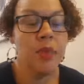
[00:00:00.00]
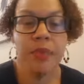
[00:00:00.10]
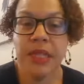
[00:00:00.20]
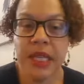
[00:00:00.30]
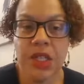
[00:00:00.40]

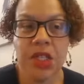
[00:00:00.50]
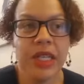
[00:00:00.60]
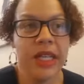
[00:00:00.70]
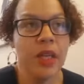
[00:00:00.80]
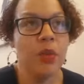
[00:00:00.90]

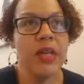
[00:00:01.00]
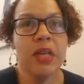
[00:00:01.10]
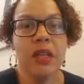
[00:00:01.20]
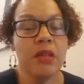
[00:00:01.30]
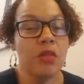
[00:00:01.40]
Potentially we
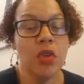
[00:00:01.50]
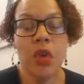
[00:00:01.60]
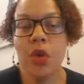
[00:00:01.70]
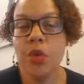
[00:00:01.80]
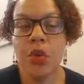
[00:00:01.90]
can,
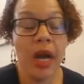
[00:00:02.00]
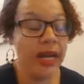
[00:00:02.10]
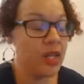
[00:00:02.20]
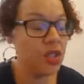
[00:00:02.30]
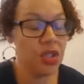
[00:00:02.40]
I
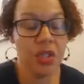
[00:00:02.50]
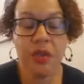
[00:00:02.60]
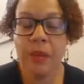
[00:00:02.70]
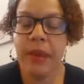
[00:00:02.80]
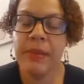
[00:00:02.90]
can just
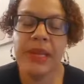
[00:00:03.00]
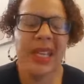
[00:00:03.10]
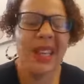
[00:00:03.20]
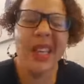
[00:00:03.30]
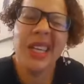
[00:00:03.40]

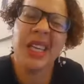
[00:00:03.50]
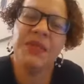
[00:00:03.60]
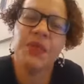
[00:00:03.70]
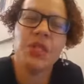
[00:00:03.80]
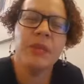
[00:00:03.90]
maybe
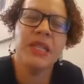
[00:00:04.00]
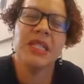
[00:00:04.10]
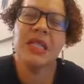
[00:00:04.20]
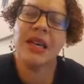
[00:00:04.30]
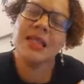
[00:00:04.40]
give you some
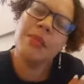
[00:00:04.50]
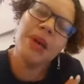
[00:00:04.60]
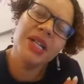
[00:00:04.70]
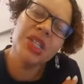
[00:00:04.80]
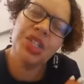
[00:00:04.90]
insights that
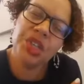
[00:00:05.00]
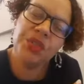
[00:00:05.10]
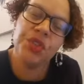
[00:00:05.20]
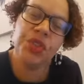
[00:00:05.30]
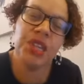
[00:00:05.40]
might
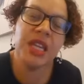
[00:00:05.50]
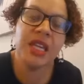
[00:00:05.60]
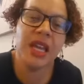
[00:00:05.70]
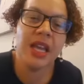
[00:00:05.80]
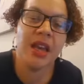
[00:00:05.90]
shift your
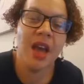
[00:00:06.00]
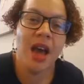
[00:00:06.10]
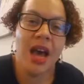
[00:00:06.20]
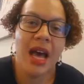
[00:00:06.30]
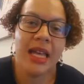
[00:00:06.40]
thinking
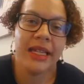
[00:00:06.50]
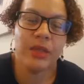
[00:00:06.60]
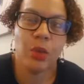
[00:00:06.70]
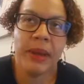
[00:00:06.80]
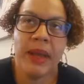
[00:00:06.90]
a
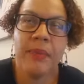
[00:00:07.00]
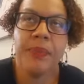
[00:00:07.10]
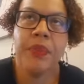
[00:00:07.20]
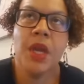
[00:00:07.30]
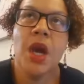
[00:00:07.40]
little bit.
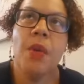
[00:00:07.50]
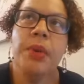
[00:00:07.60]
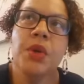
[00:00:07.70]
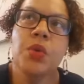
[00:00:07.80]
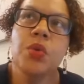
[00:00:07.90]

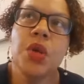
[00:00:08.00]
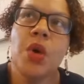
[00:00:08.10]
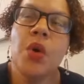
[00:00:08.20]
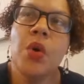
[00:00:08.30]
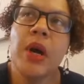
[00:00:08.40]
But
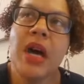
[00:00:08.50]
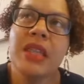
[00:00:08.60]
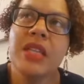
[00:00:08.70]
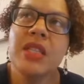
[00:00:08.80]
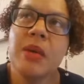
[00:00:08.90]
also, I
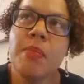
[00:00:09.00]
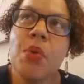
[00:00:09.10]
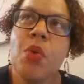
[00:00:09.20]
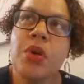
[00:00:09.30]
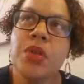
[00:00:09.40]
think it's
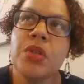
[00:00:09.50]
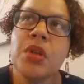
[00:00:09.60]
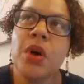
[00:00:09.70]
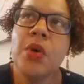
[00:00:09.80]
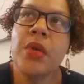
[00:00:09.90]
important
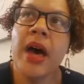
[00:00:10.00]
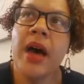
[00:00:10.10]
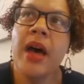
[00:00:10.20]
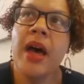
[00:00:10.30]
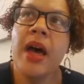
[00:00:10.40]
to know that